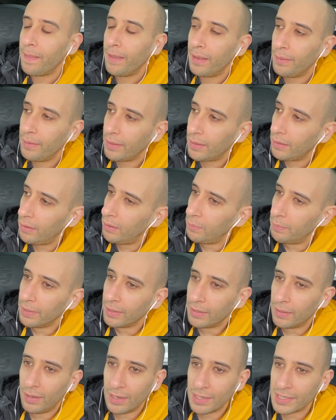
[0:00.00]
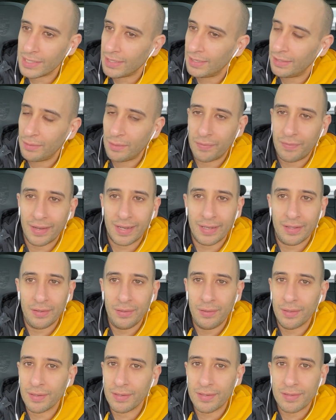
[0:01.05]
And like, oh my gosh, I don't know if
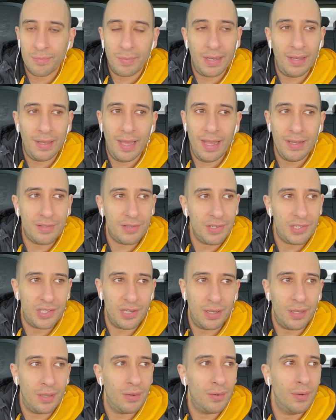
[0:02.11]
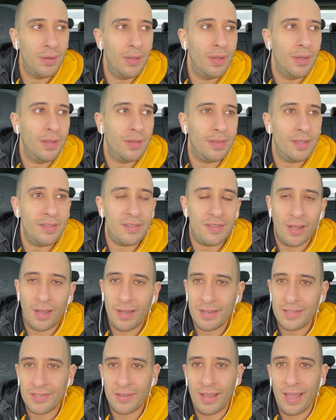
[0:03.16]
do this. My legs are jello. These
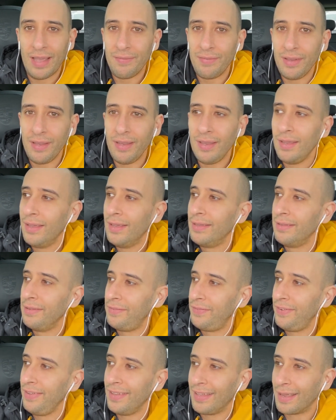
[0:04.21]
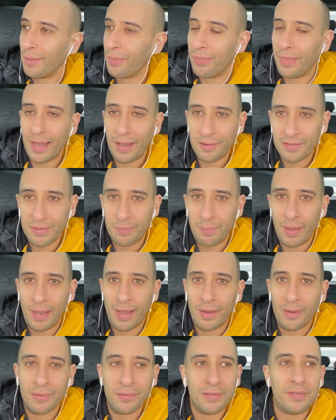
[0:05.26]
dogs are heavy. These feel like a thousand
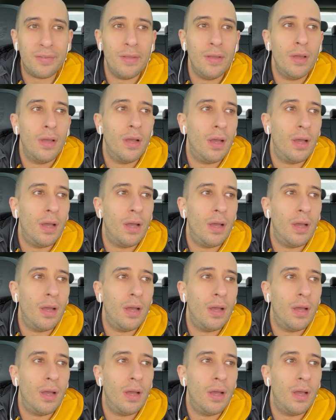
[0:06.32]
pounds.